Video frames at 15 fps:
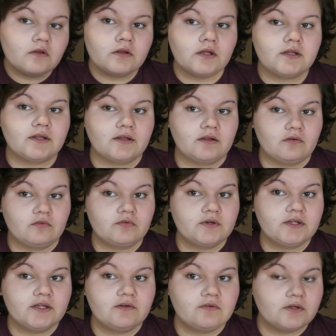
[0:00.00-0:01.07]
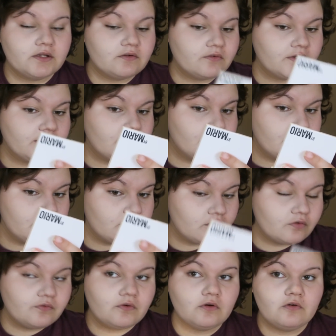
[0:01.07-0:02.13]
This is a really
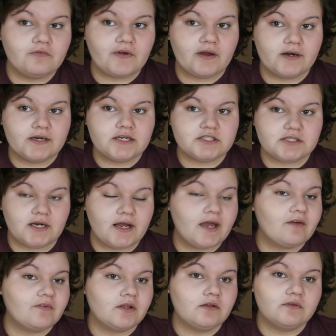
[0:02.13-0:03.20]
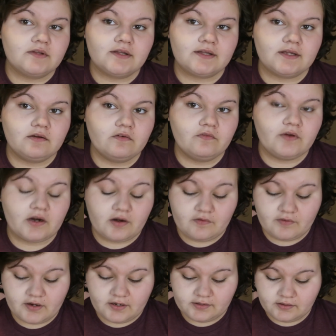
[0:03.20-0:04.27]
beautiful foundation. I haven't used this in a
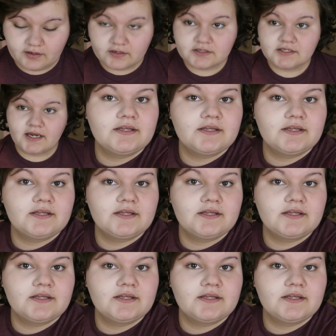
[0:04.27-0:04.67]
very long time.